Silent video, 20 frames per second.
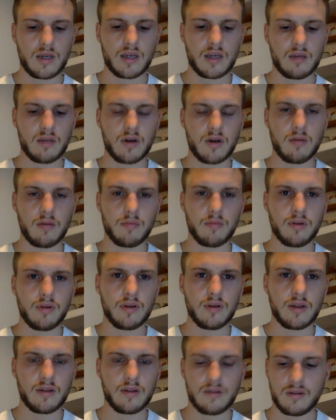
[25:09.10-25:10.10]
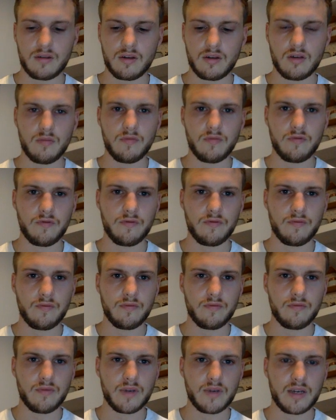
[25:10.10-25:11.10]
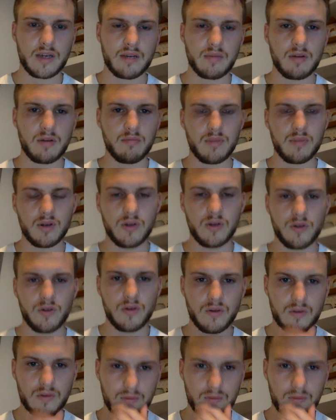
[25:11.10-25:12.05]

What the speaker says: pump. Let's hope hand pump balloon.